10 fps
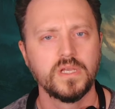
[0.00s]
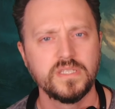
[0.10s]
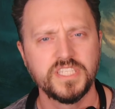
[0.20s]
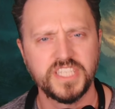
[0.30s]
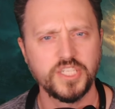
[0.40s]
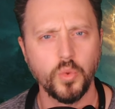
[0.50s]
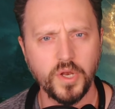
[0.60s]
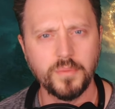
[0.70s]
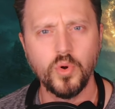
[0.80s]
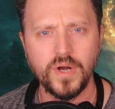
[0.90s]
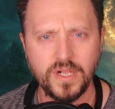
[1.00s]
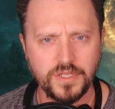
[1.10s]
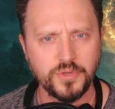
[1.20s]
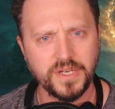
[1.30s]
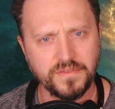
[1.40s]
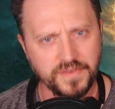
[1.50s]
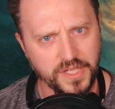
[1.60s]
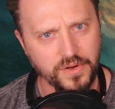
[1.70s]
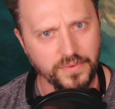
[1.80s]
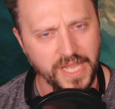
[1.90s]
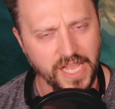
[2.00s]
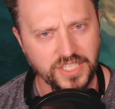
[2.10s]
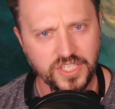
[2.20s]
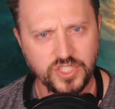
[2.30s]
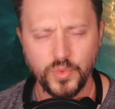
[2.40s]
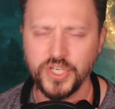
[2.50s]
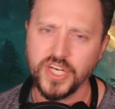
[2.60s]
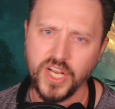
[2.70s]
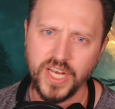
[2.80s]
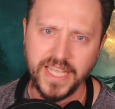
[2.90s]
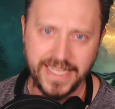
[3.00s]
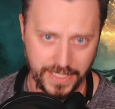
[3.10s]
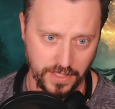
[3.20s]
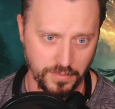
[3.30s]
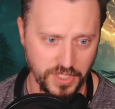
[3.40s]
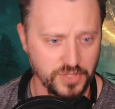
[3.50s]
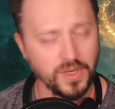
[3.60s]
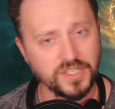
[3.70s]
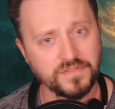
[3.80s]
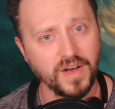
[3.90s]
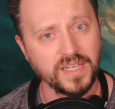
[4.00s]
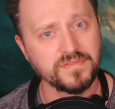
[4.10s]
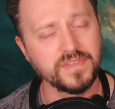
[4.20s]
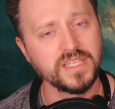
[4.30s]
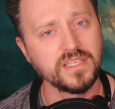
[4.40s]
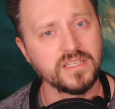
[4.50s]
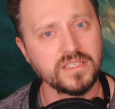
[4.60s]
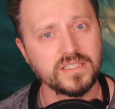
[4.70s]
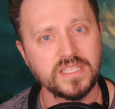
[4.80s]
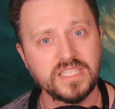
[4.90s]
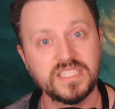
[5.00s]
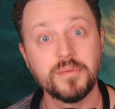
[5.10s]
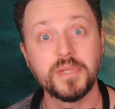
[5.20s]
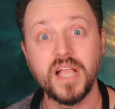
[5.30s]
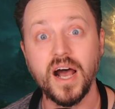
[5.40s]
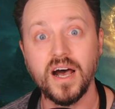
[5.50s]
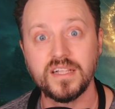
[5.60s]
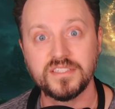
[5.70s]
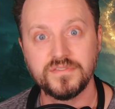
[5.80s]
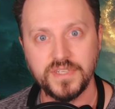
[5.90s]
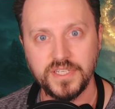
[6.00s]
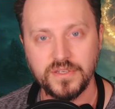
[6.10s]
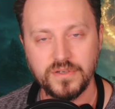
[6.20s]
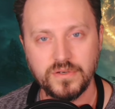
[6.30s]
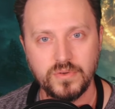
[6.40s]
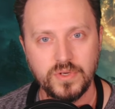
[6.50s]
You said you wanted more Elden Ring video reactions? Well, you're gonna get them. Let's watch Vaati's Demigods video